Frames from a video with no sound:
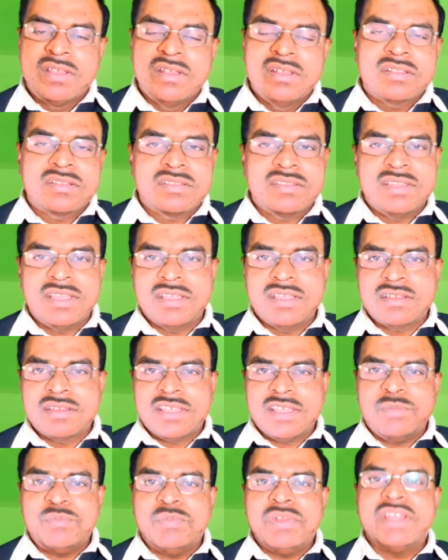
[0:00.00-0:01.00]
Then
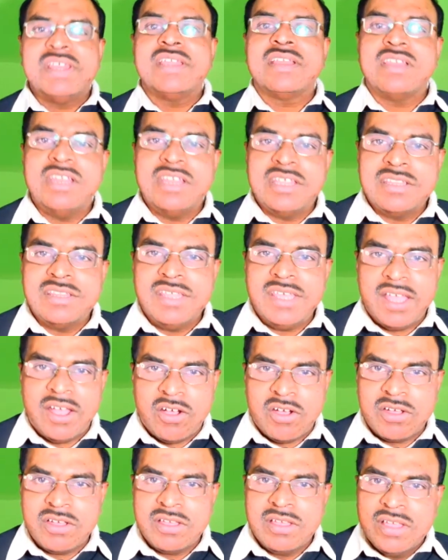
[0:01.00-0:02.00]
immediately
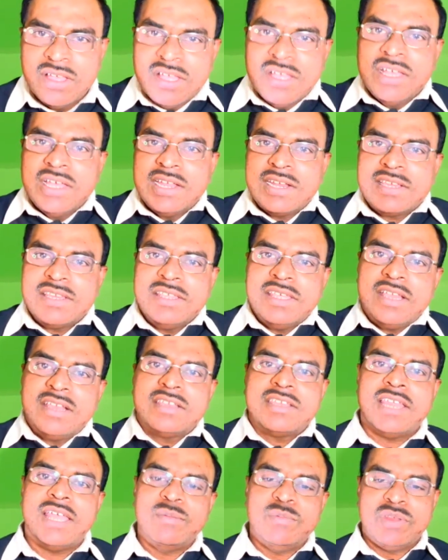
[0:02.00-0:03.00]
the
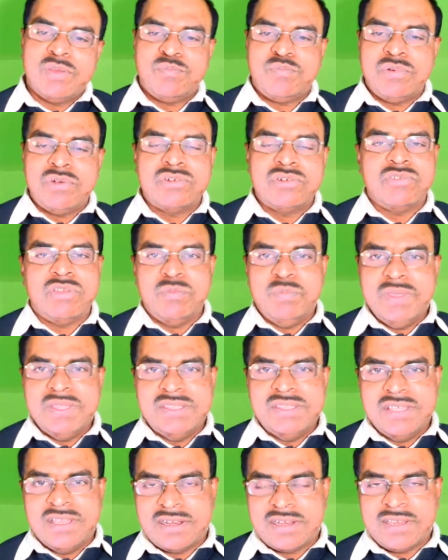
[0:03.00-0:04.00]
real-time report will be
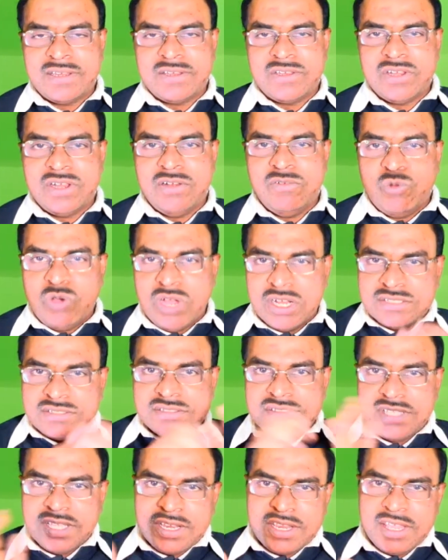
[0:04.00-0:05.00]
generated. Once
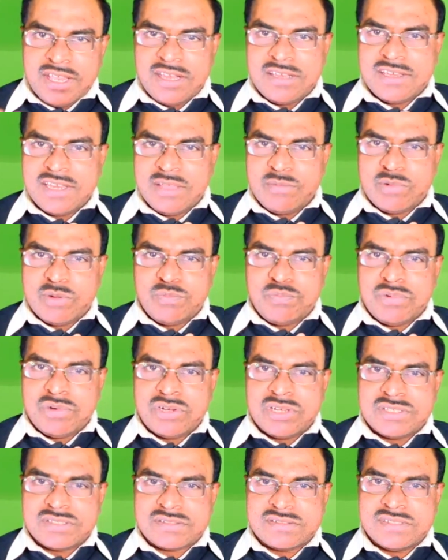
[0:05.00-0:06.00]
the real-time
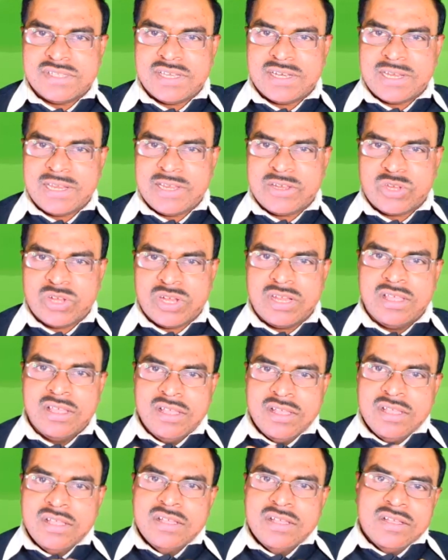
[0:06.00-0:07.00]
report is generated,
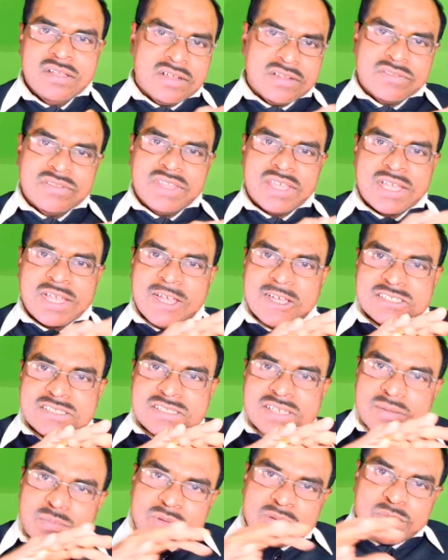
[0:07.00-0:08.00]
the
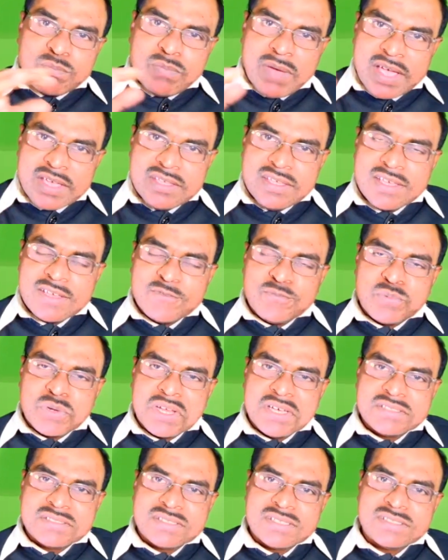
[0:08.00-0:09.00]
customer buying
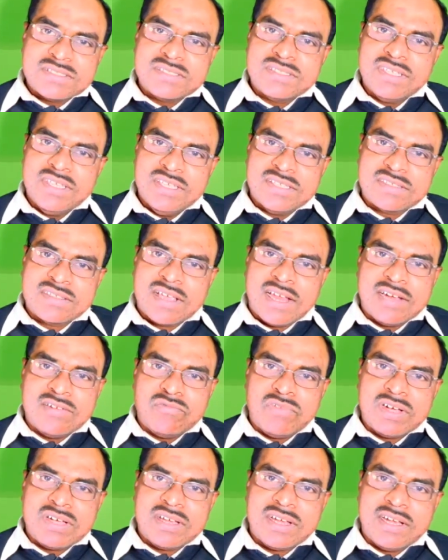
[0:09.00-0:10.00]
process is
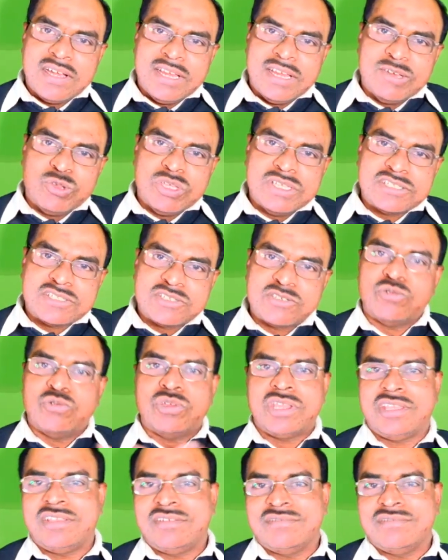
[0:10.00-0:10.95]
converted into a story.